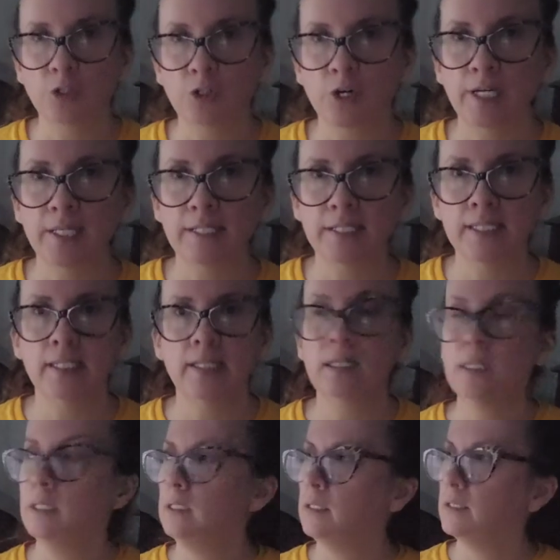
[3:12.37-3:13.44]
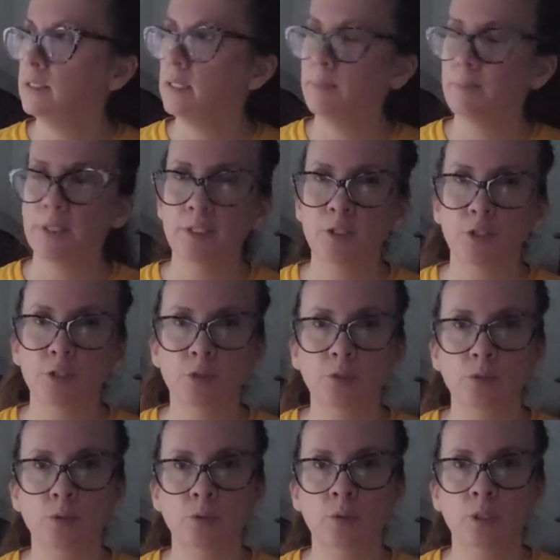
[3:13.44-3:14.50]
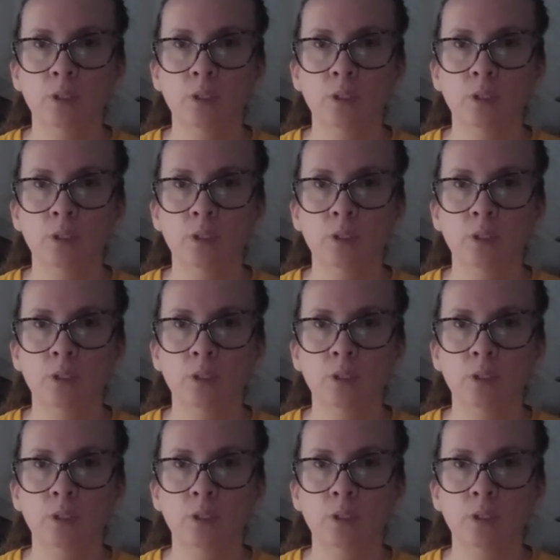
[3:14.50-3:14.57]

crazy? Something to